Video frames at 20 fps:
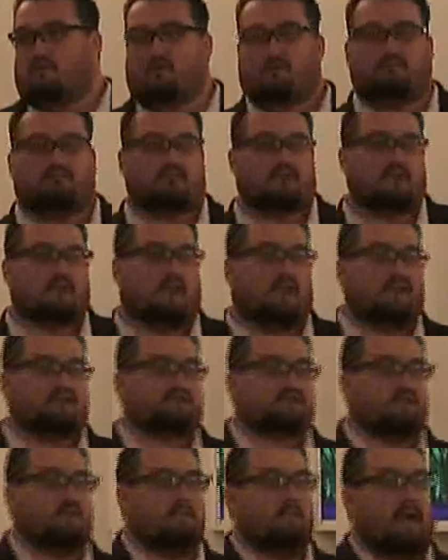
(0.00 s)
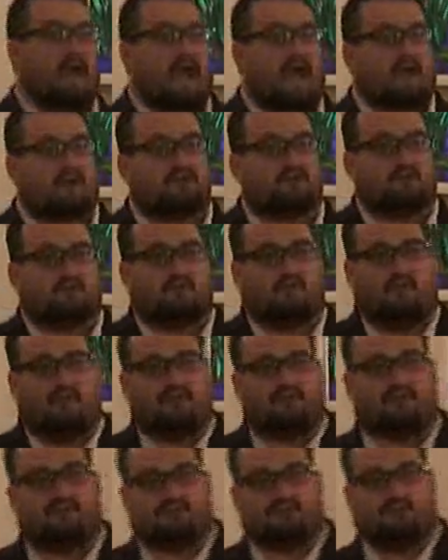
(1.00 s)
would bring Israel back to a
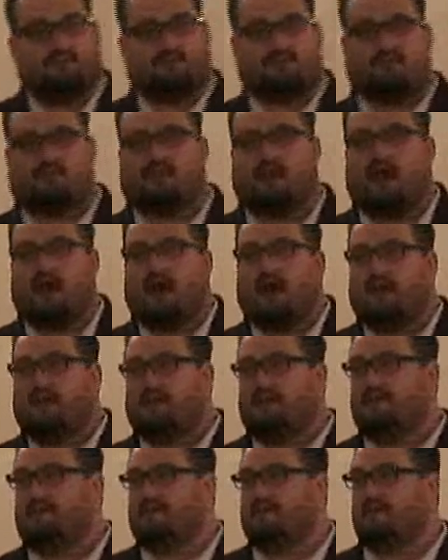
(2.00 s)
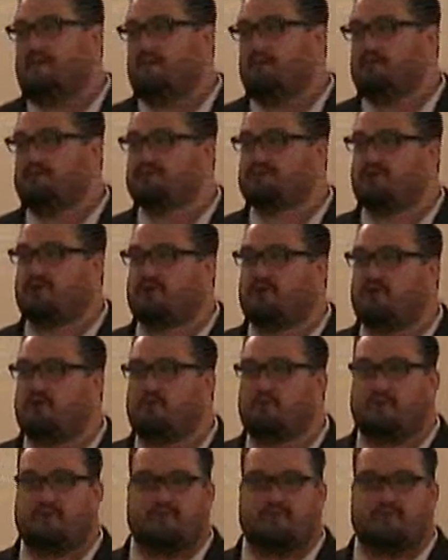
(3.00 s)
relationship with God, and then they would turn.